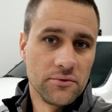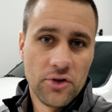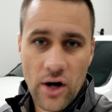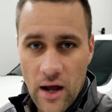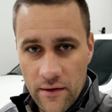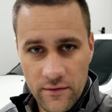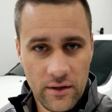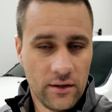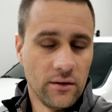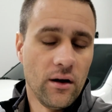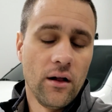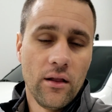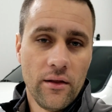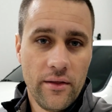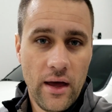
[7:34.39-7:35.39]
driving,
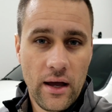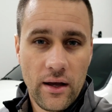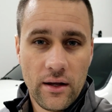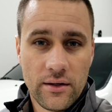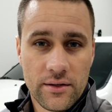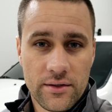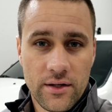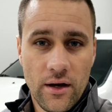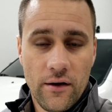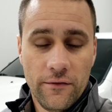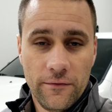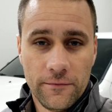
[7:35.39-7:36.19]
all of that kind of stuff.